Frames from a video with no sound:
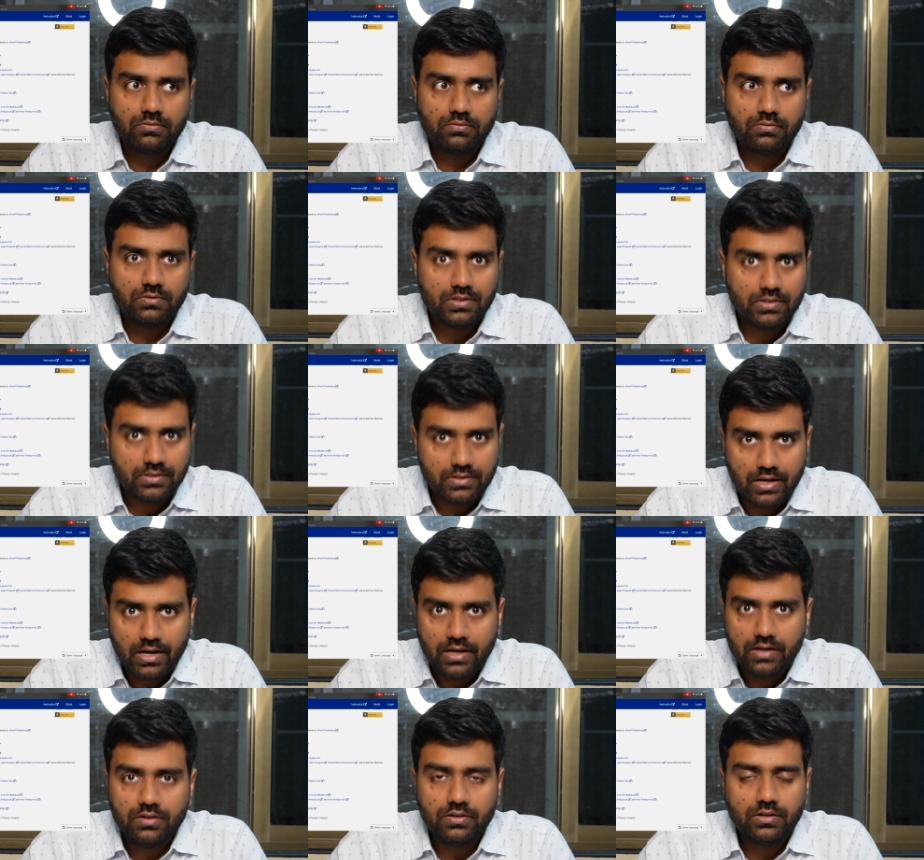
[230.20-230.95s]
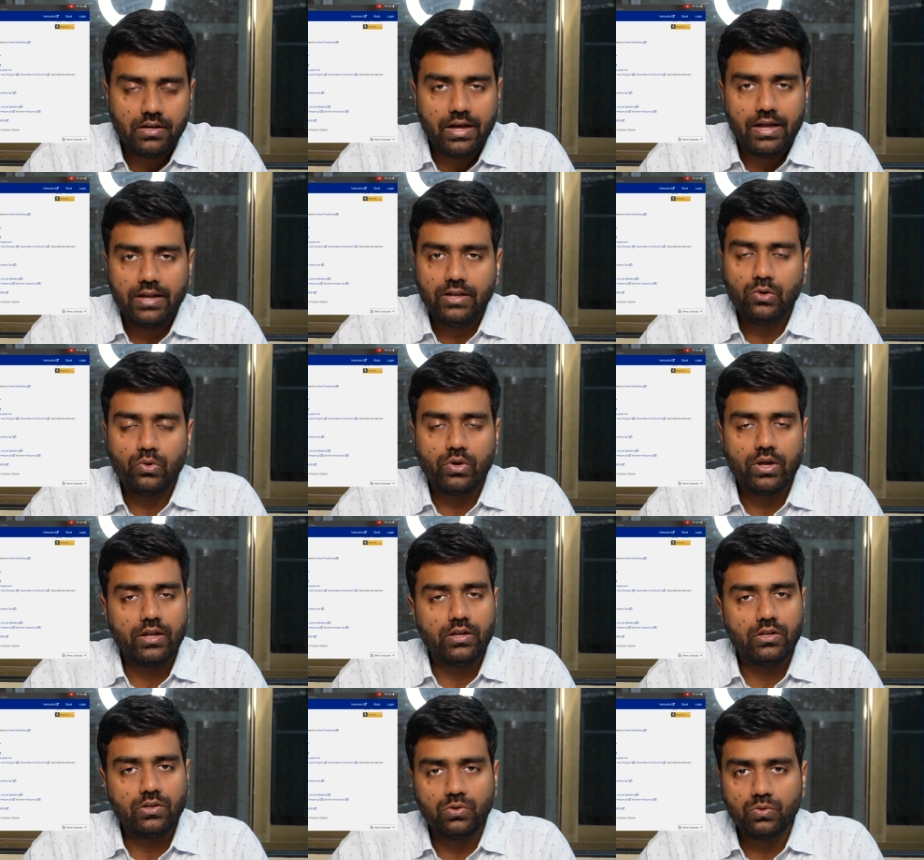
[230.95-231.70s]
desire, and you
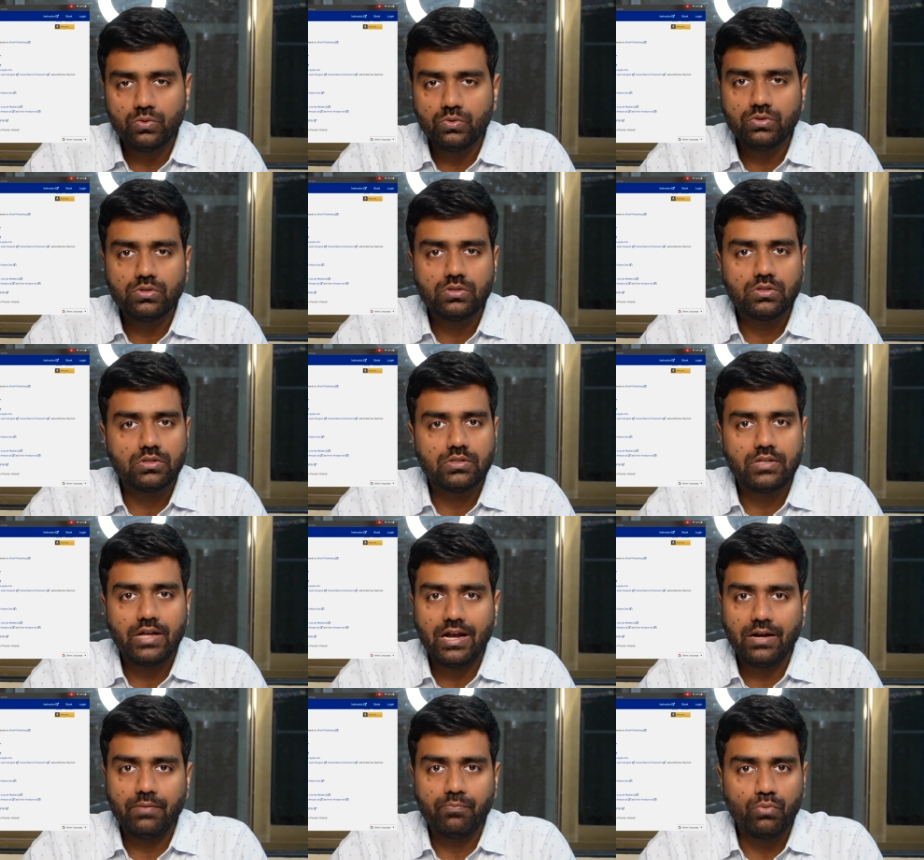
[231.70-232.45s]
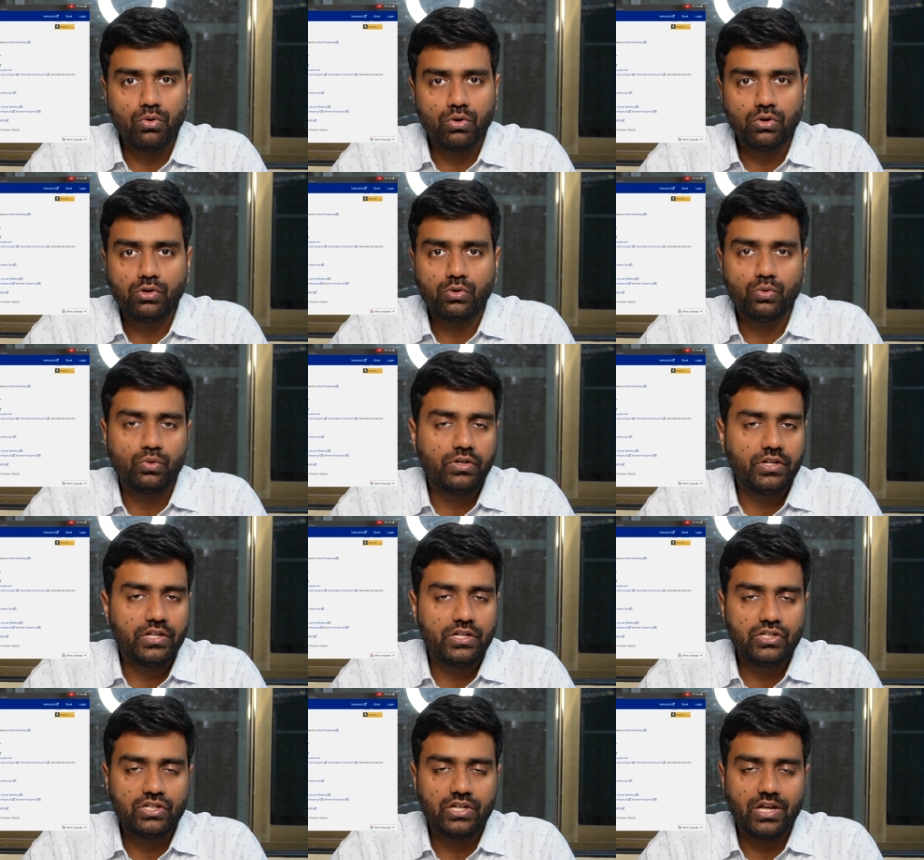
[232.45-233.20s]
can use that book to
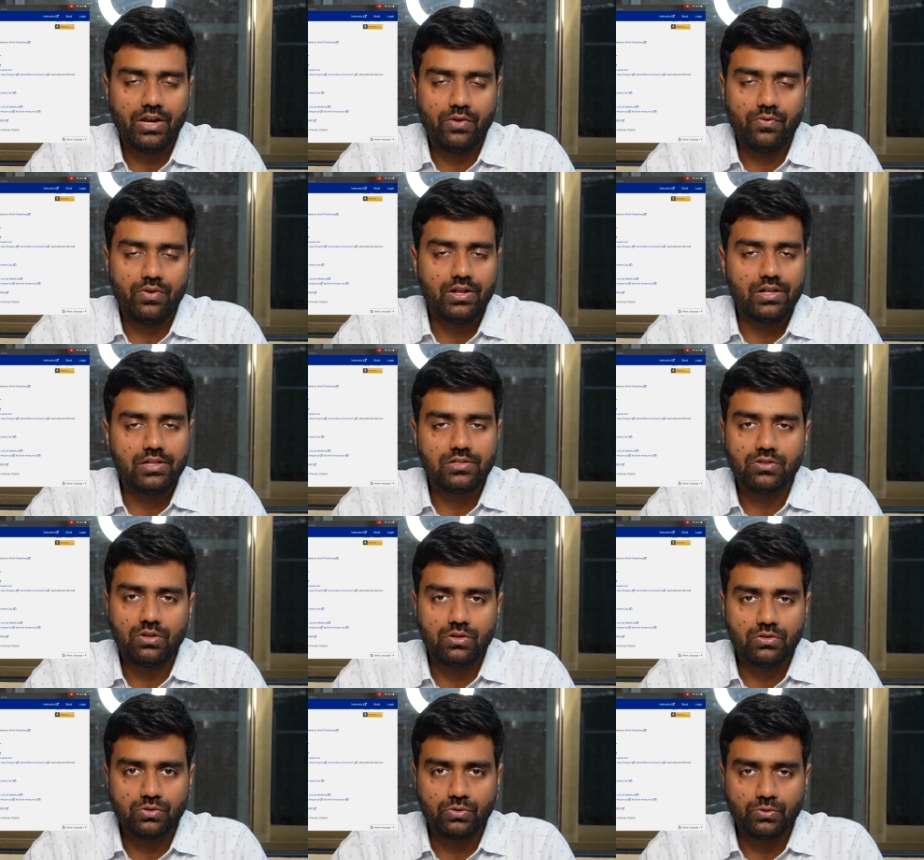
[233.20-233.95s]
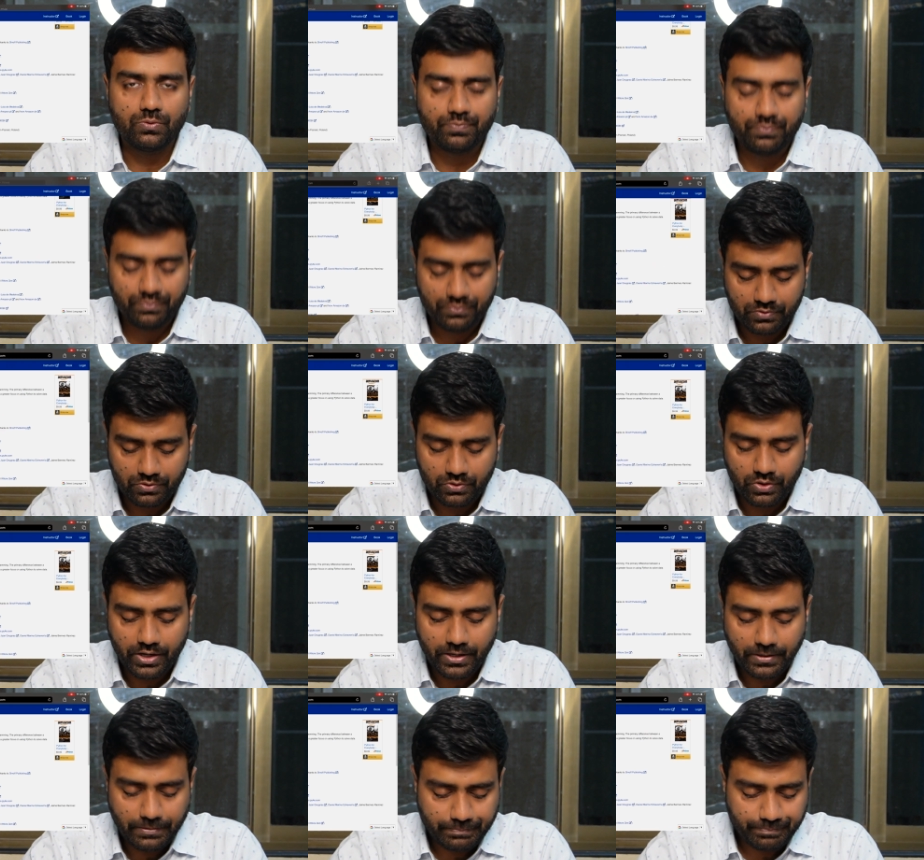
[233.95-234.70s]
teach anyone else also.
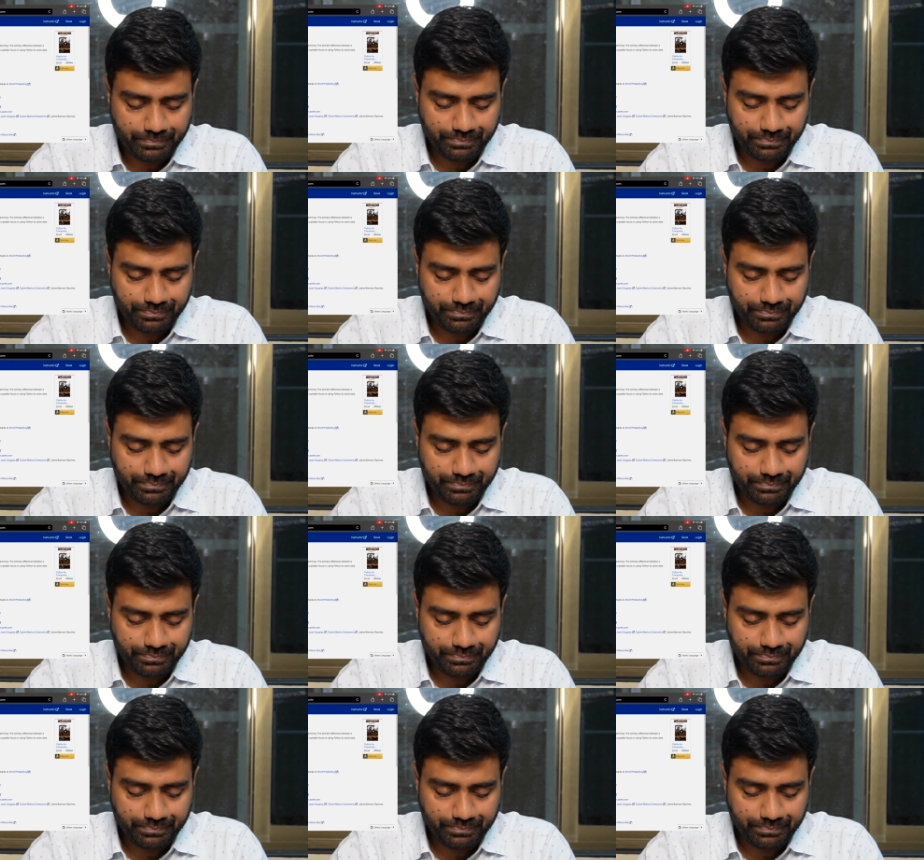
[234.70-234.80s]
Okay,